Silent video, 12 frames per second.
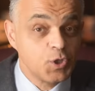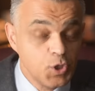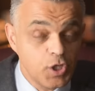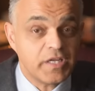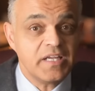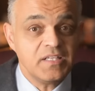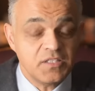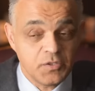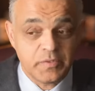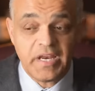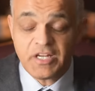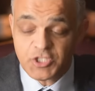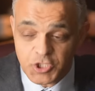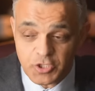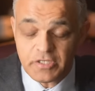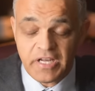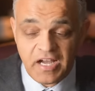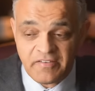look into it. And
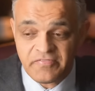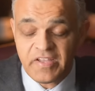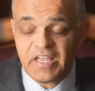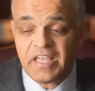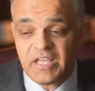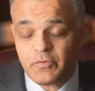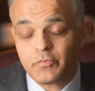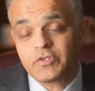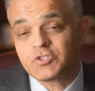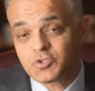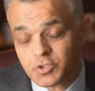sure enough, it was